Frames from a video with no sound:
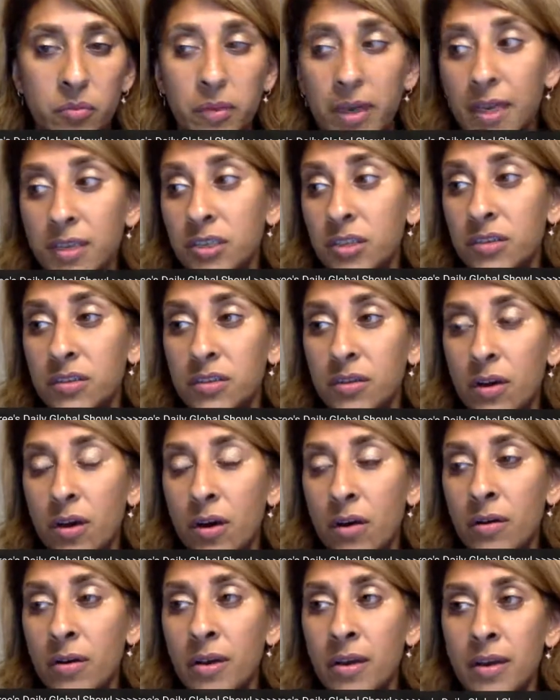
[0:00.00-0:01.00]
But I just
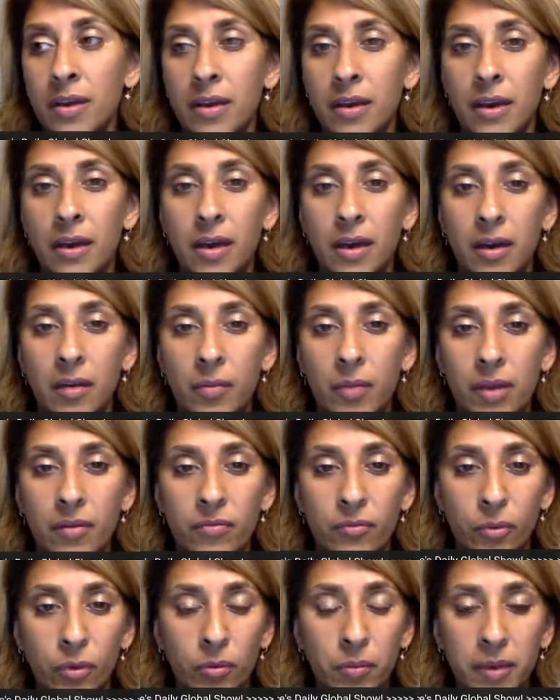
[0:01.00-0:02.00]
saw my
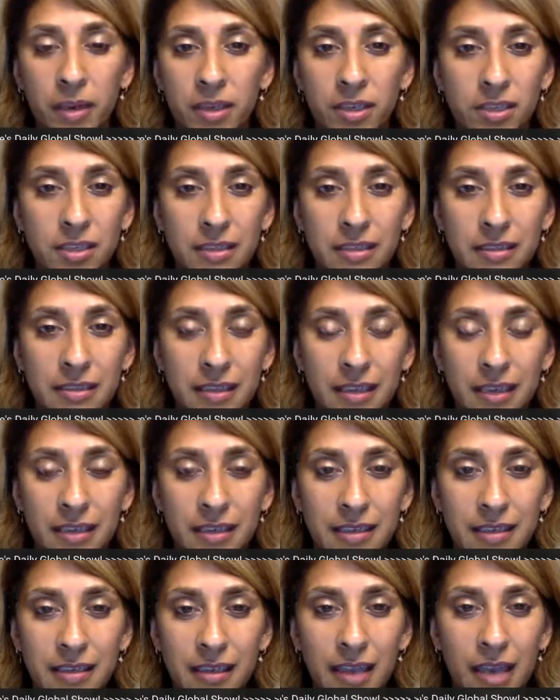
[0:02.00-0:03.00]
4 patients that I
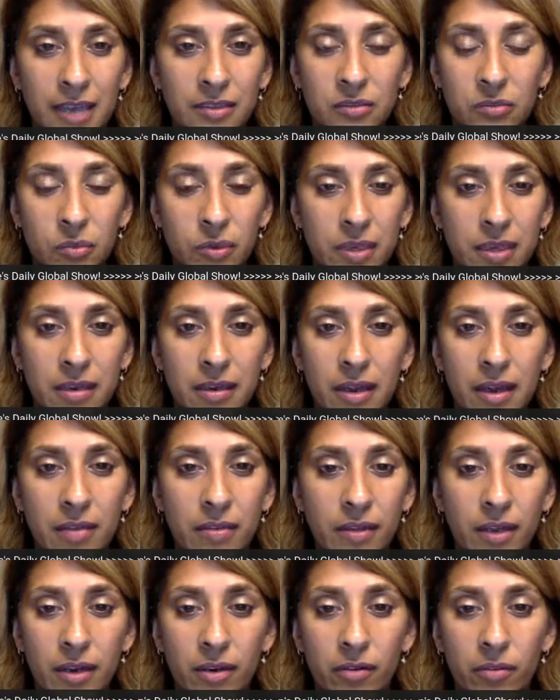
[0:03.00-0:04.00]
did last week,
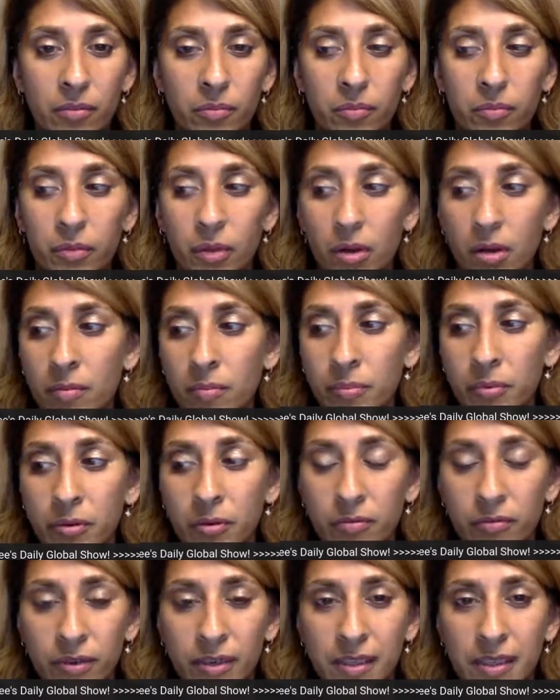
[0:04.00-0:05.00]
and they're all
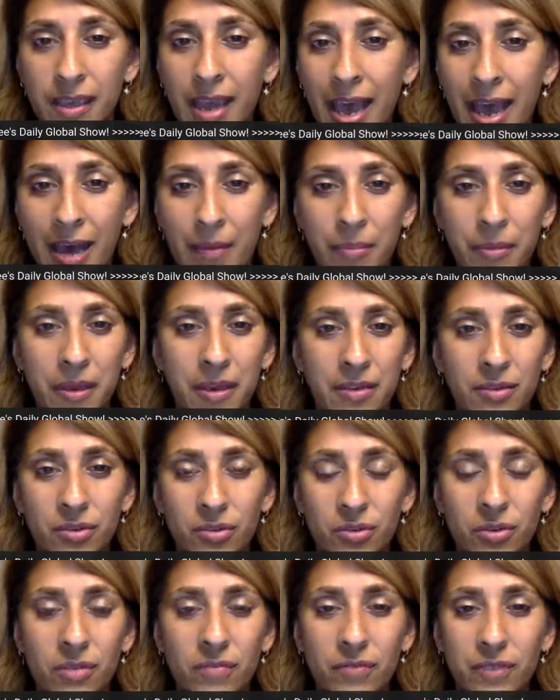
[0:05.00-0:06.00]
perfectly happy and
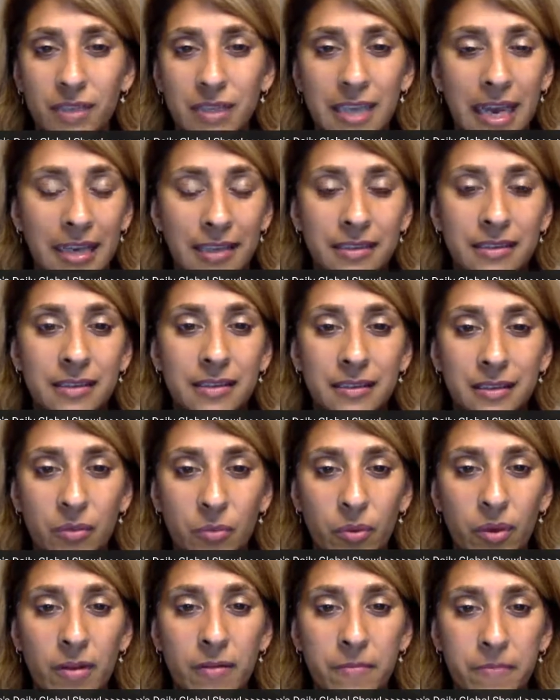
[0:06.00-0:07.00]
doing fantastically
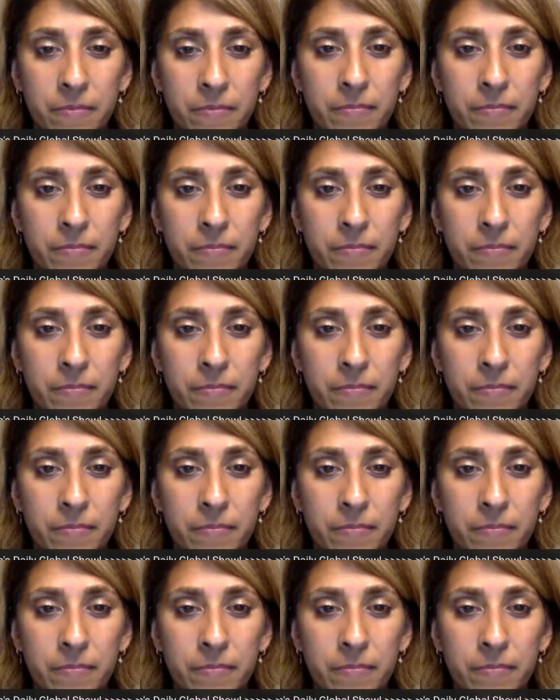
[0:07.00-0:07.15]
well.